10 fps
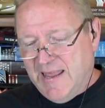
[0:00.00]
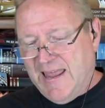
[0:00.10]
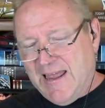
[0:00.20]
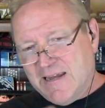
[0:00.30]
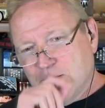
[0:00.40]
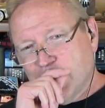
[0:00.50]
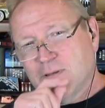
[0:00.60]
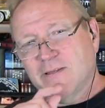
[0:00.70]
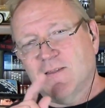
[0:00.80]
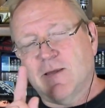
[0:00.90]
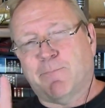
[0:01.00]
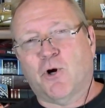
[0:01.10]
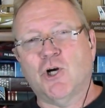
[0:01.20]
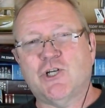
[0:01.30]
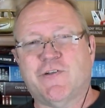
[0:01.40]
And the
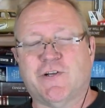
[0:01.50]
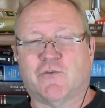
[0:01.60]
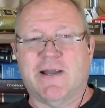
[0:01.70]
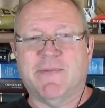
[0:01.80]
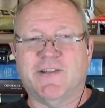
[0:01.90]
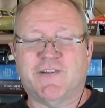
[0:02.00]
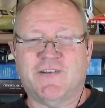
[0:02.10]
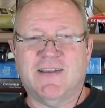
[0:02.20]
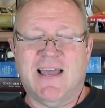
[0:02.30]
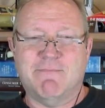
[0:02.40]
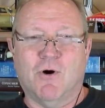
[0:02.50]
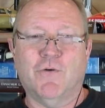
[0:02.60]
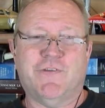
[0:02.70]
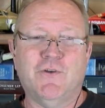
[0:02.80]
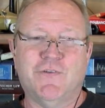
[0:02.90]
purchase agreements at
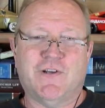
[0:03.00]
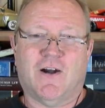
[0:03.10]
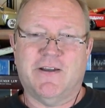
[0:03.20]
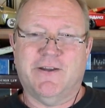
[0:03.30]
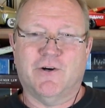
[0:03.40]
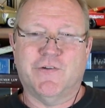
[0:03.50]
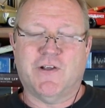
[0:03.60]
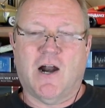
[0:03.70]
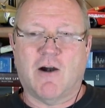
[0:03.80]
most used car dealers